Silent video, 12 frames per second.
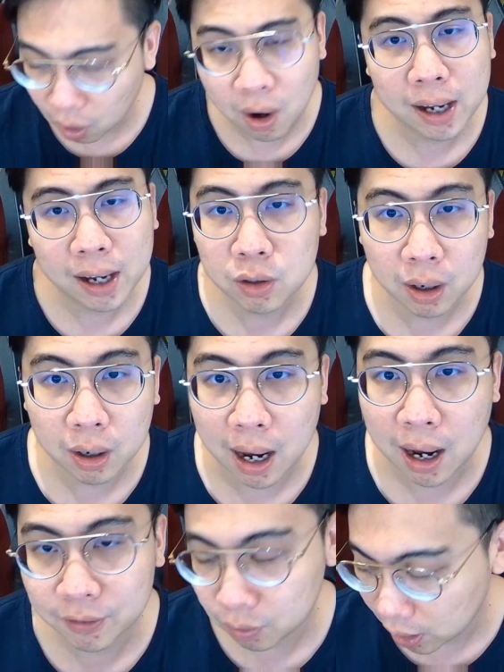I
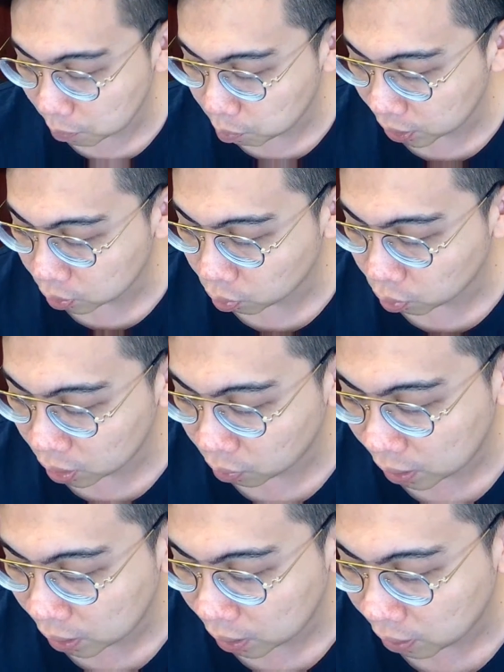haven't really been doing
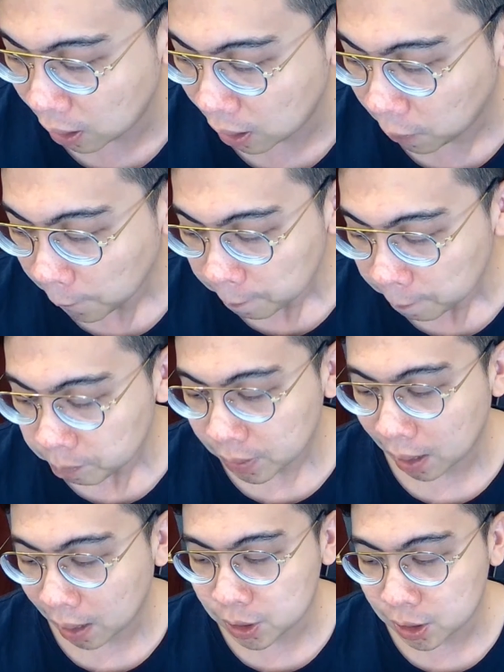great right now.
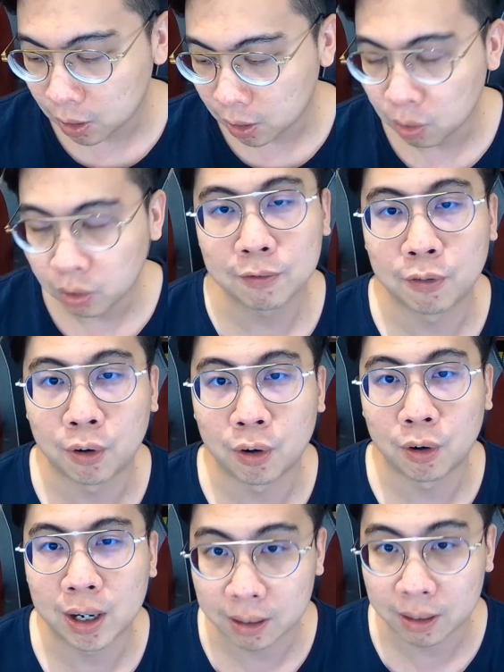I'm still looking for
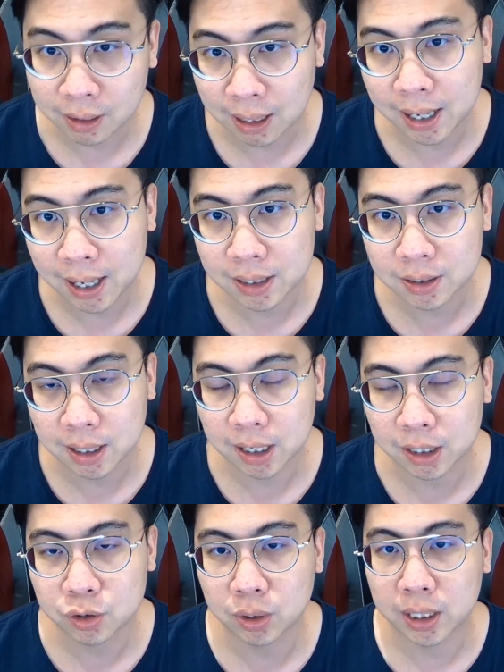another clients that
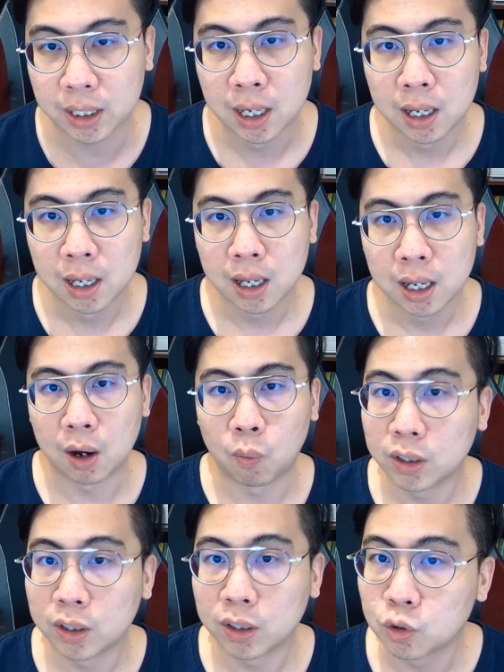actually
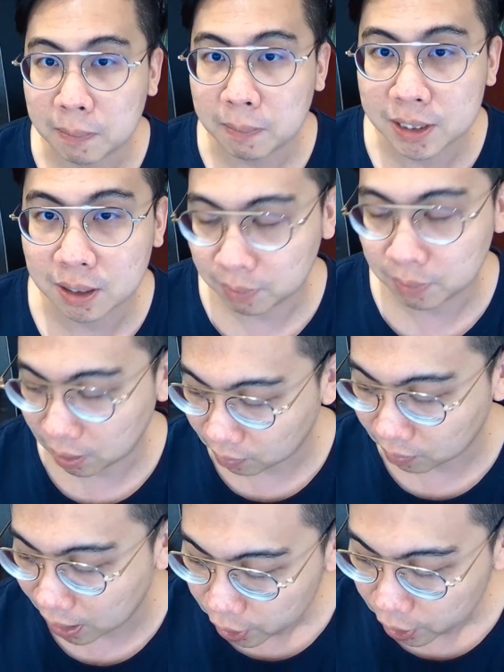want to pay me something,
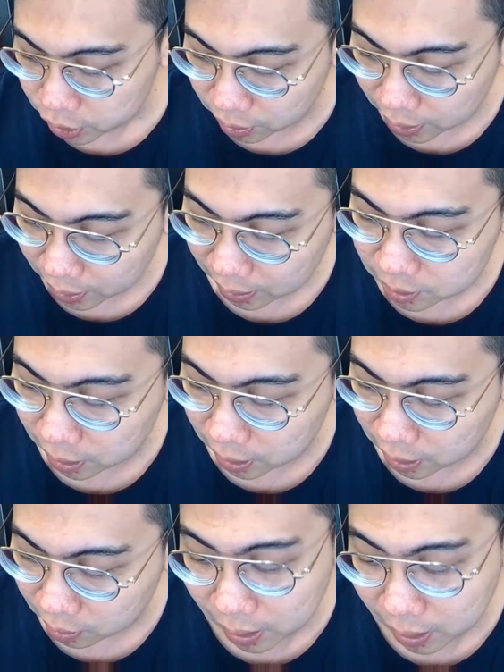right? So they can
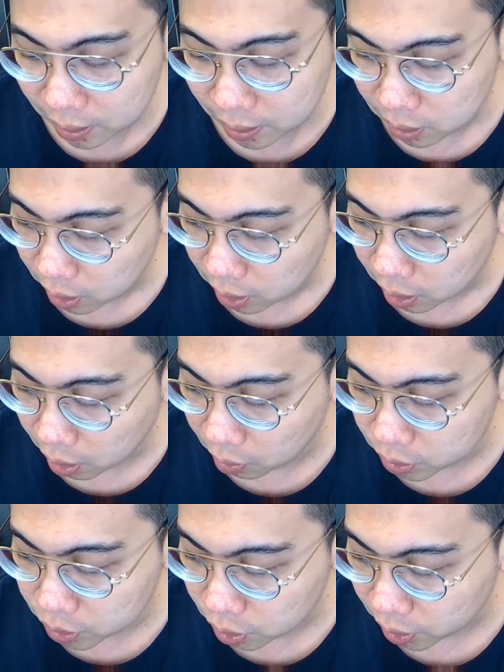say, all right,
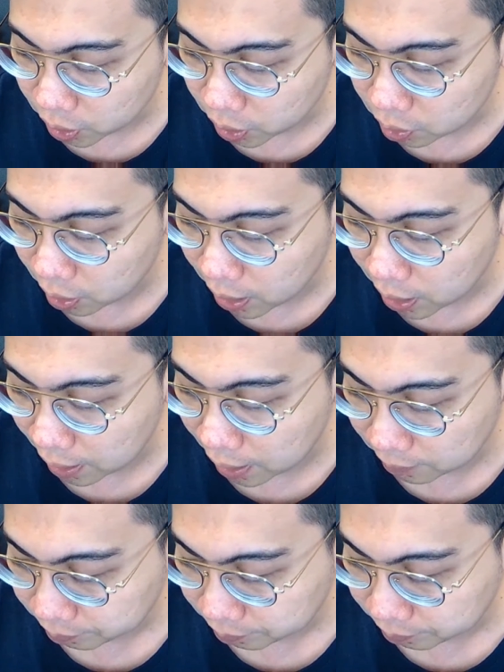oh, sorry to hear that.